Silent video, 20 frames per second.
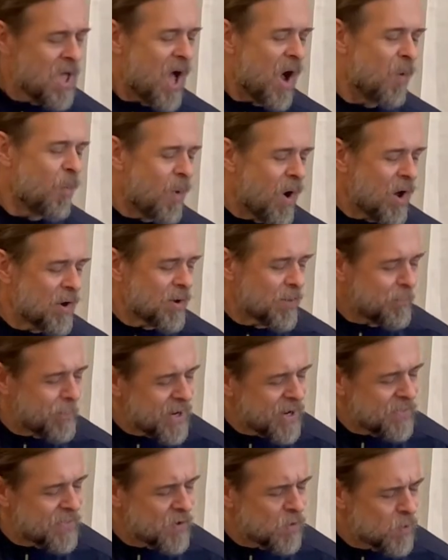I wanna
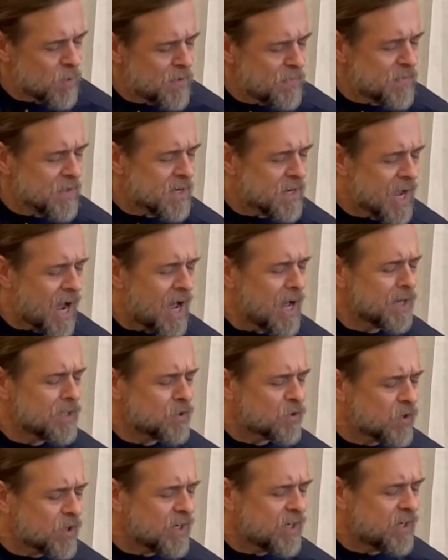be there when the
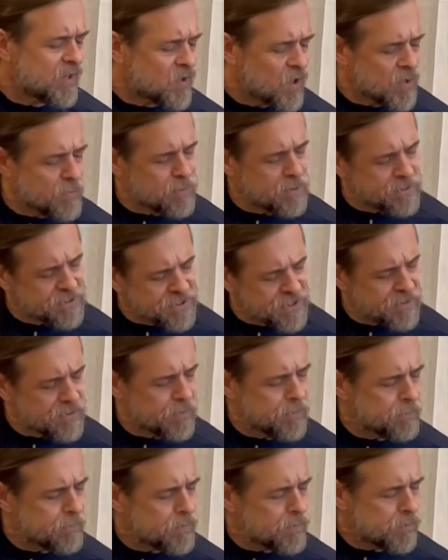concrete crumbles and
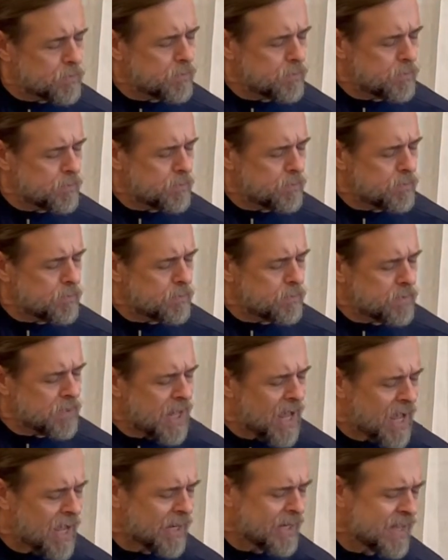the
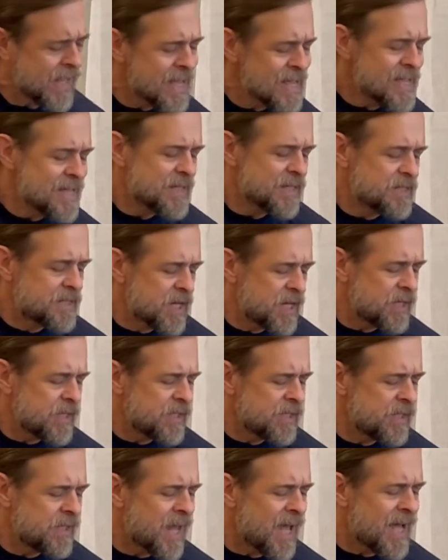moonlight
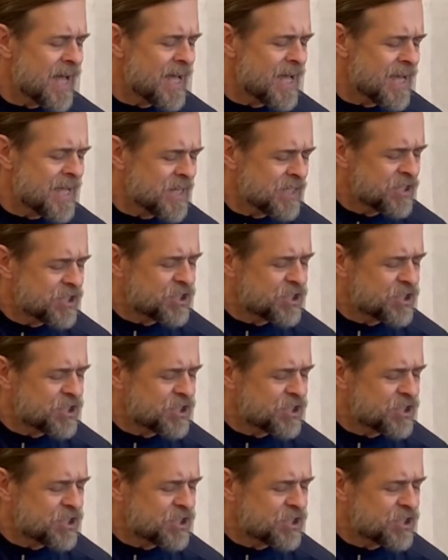daylight